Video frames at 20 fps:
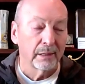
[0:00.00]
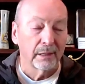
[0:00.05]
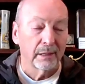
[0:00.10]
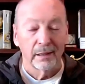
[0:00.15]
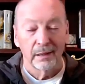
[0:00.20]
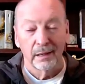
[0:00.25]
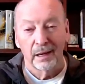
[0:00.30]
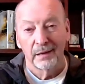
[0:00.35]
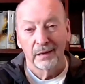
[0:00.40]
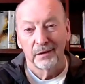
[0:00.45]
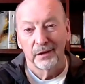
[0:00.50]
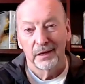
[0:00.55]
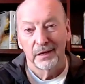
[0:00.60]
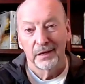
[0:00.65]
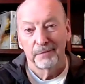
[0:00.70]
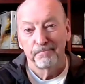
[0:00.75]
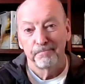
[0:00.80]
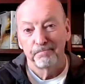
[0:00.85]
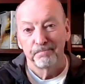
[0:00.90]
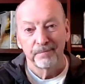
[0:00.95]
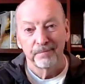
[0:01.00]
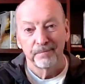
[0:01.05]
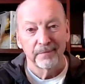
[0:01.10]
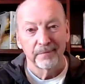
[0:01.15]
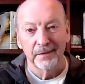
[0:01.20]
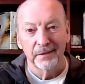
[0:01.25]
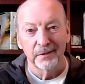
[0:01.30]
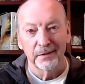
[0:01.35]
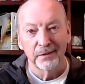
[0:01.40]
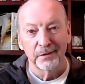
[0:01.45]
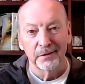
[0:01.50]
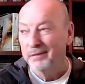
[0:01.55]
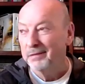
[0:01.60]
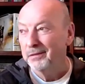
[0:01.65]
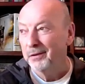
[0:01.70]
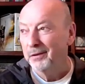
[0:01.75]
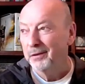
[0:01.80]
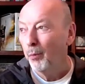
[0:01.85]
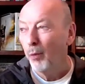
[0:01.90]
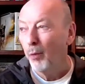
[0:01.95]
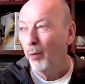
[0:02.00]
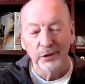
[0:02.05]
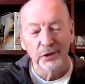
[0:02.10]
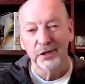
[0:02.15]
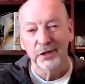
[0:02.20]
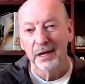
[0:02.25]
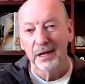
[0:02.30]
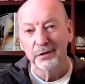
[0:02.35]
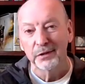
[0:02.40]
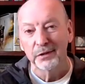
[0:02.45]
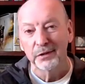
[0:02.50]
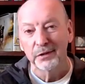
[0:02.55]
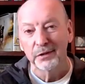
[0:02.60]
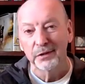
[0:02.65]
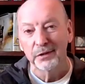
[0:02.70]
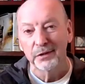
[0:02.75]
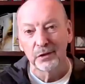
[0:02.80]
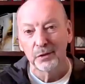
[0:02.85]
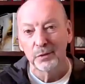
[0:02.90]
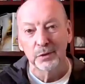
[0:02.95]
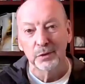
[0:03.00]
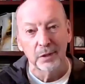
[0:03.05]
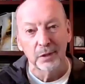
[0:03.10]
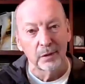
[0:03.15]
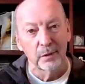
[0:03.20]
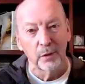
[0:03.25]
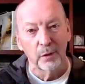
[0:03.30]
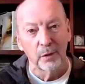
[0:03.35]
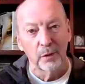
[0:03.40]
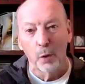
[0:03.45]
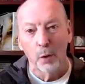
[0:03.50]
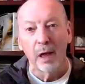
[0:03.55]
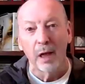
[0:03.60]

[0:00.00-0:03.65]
and the one sentence I used,